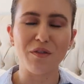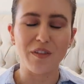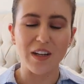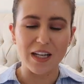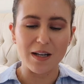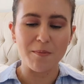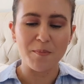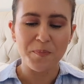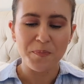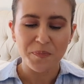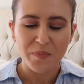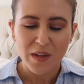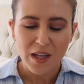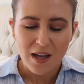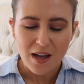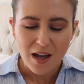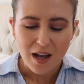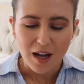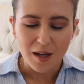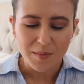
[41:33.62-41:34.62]
fit.
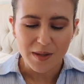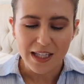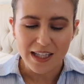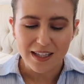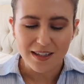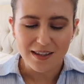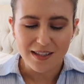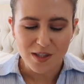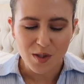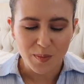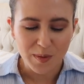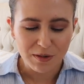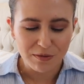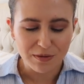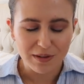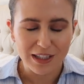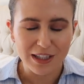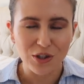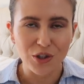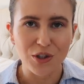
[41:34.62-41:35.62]
I'm thinking this would be
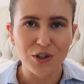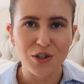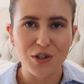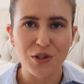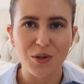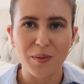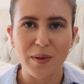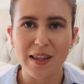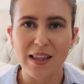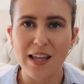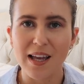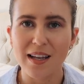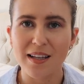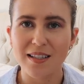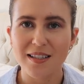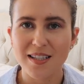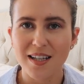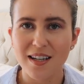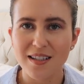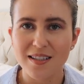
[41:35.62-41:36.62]
really cute too with
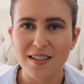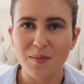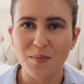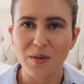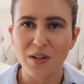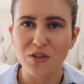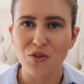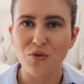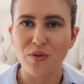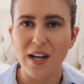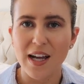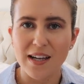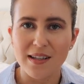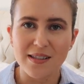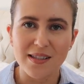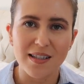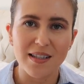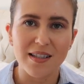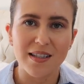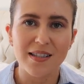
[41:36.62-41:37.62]
like tucked in with
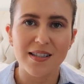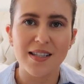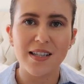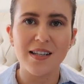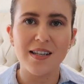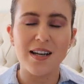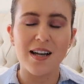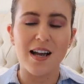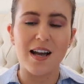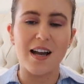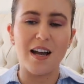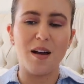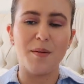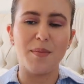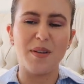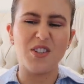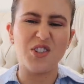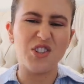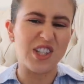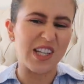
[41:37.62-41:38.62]
trousers,
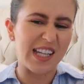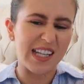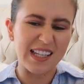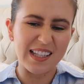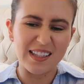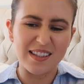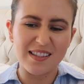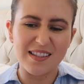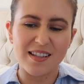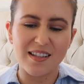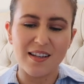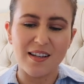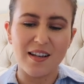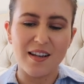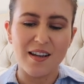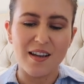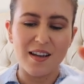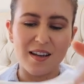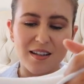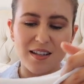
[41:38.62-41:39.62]
jeans,
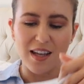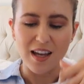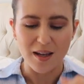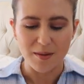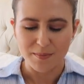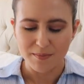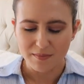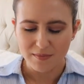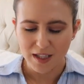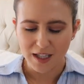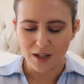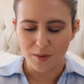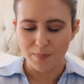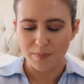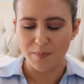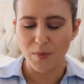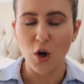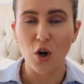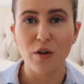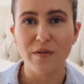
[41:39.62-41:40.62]
yeah, like
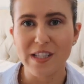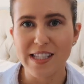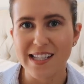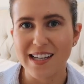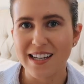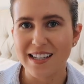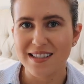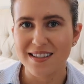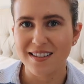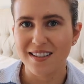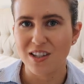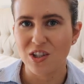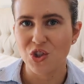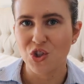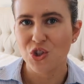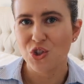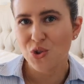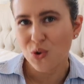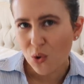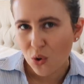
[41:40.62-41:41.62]
oversized linen
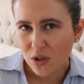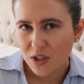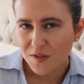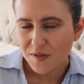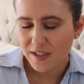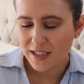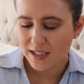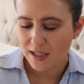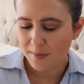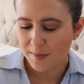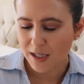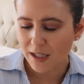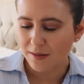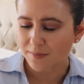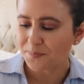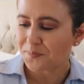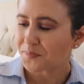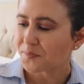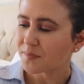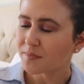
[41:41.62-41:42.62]
shorts for
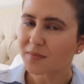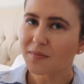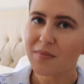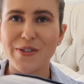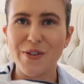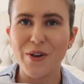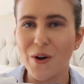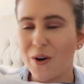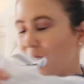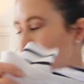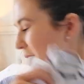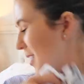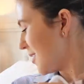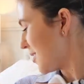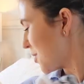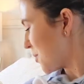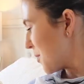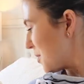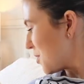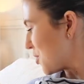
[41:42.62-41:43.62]
summer. So I
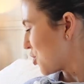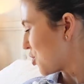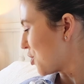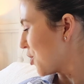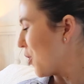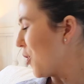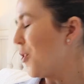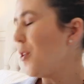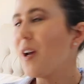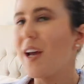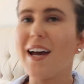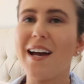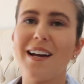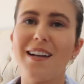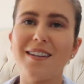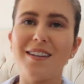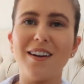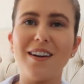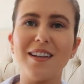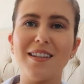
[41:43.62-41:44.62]
just want to show how
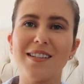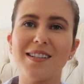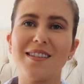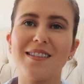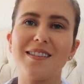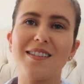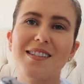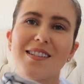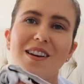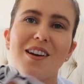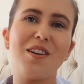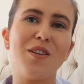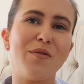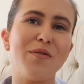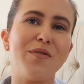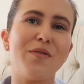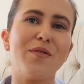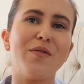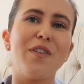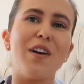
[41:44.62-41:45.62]
nice this kind of
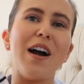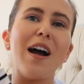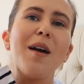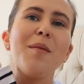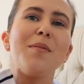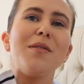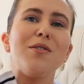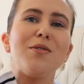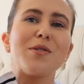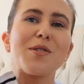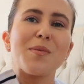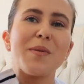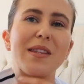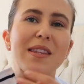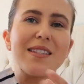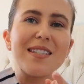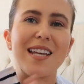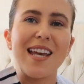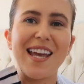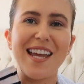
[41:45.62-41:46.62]
vibe looks
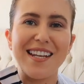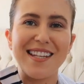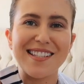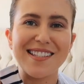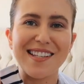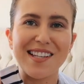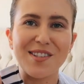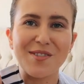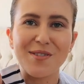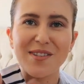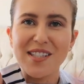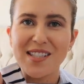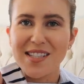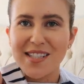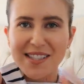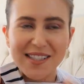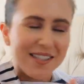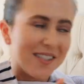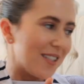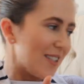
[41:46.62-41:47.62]
with tan accessories.
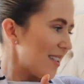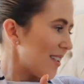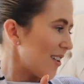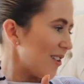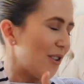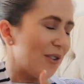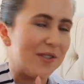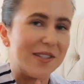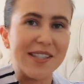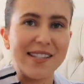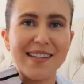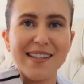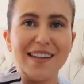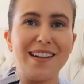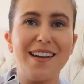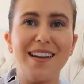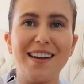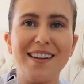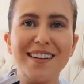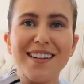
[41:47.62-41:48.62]
This is just the closest thing
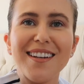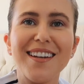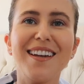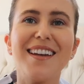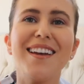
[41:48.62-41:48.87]
I had